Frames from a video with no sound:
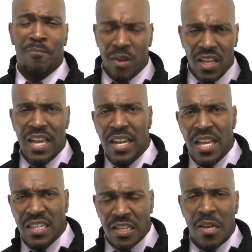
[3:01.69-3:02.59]
Bullying
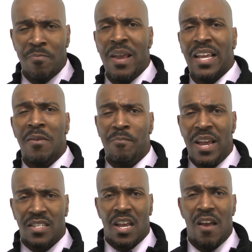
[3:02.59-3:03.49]
is making a
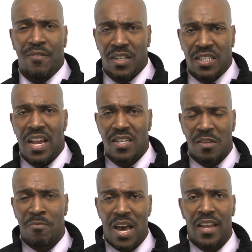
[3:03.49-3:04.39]
major effort to tear
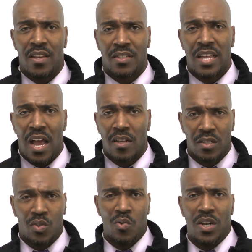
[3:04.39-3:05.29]
somebody else down. That's
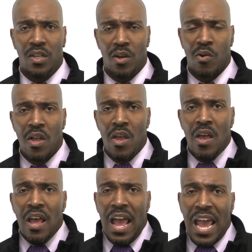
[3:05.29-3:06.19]
what you want to do.
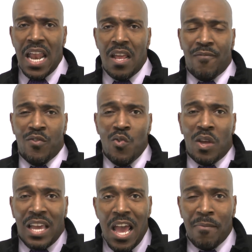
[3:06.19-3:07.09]
And if you
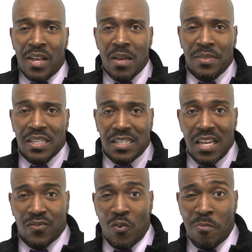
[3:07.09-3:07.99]
can't become
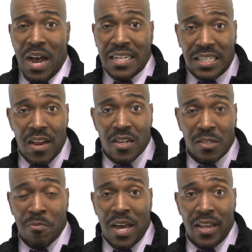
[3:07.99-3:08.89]
successful by tearing
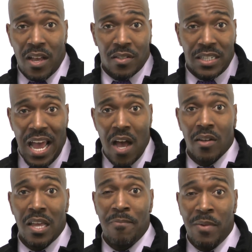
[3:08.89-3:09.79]
somebody else
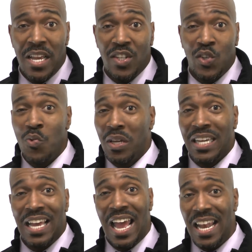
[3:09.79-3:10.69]
down, that means you
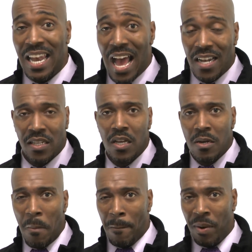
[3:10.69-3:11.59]
cannot
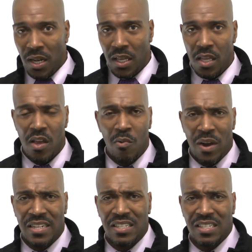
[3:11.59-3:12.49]
bully your
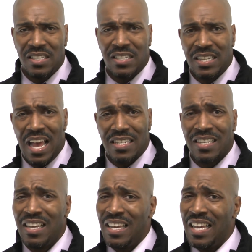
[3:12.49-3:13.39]
way to
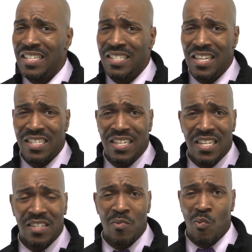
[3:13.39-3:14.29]
success. It just
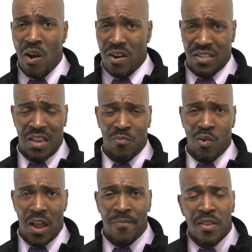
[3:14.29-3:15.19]
doesn't work that
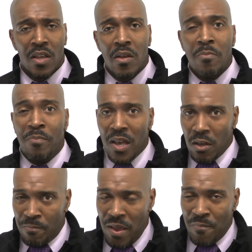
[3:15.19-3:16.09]
way.
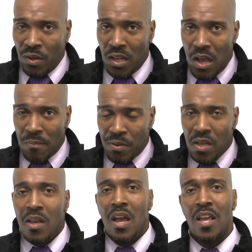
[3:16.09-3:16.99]
Build people up,
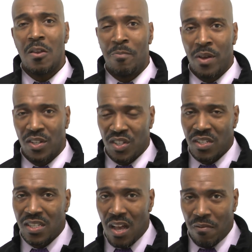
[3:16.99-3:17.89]
and you build
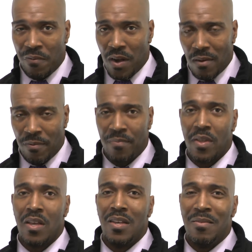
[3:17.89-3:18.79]
yourself up.
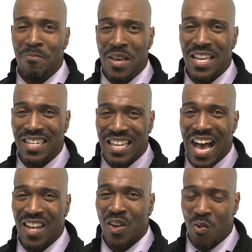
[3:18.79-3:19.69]
$1
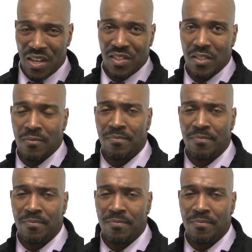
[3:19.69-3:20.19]
million question.